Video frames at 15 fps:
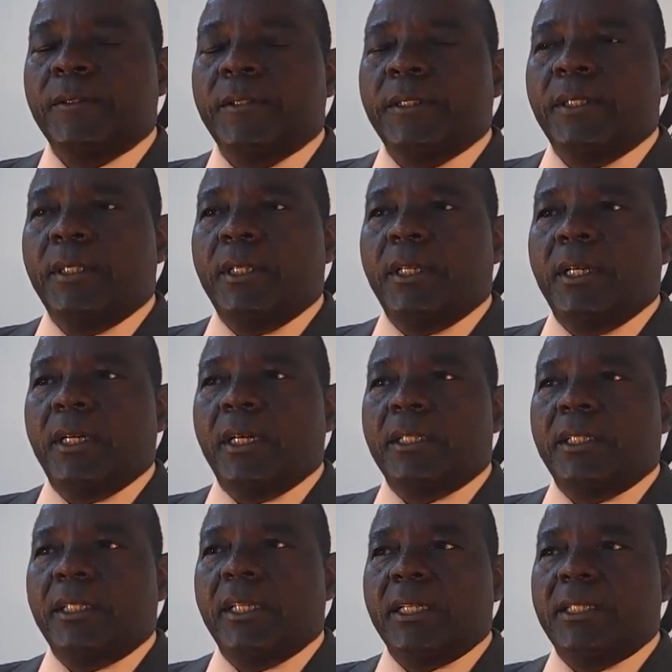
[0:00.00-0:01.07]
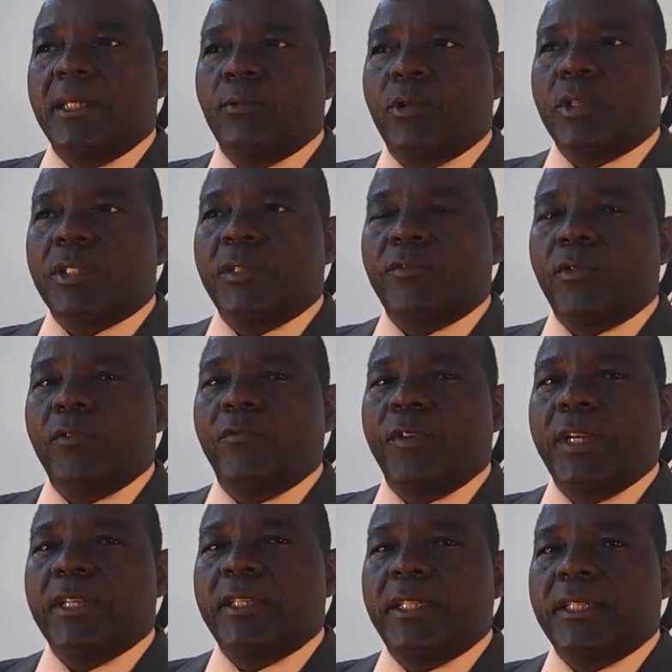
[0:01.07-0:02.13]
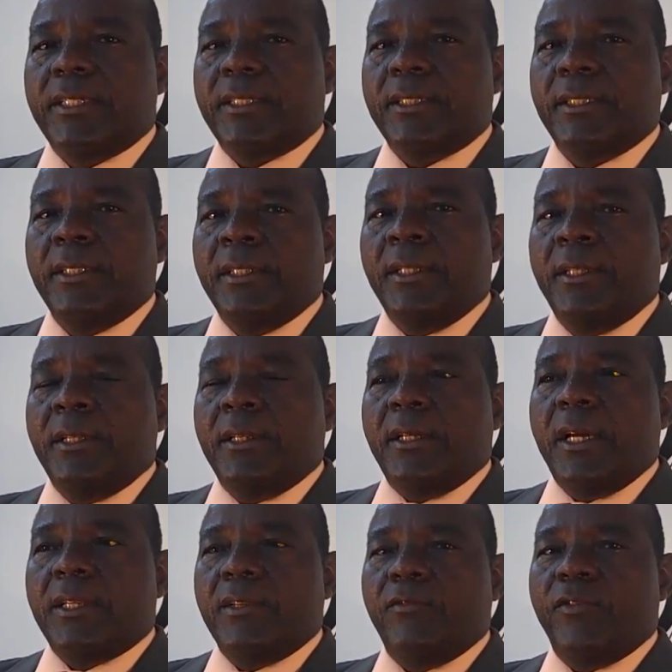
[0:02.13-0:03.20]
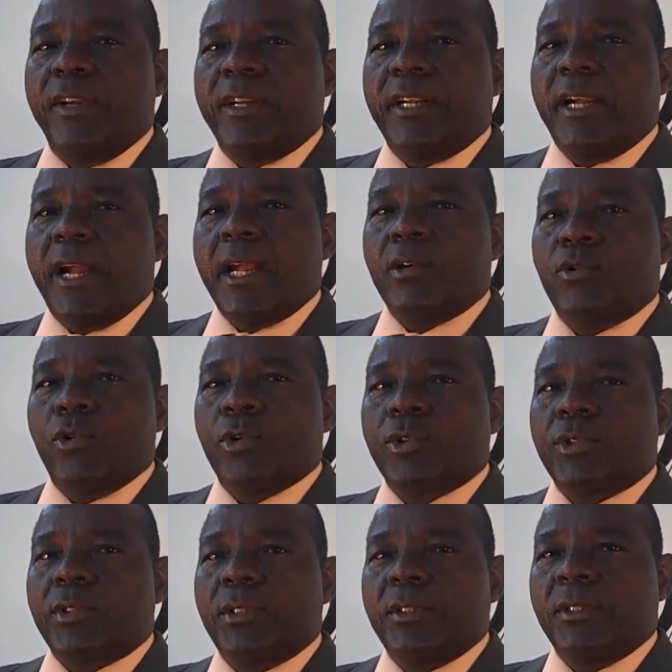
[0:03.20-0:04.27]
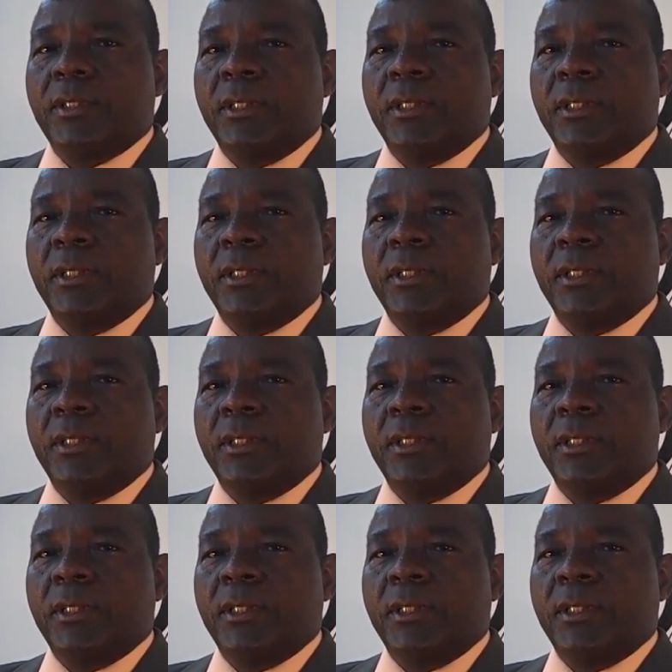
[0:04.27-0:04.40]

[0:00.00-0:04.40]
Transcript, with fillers: They get their water from vendors at a very high cost.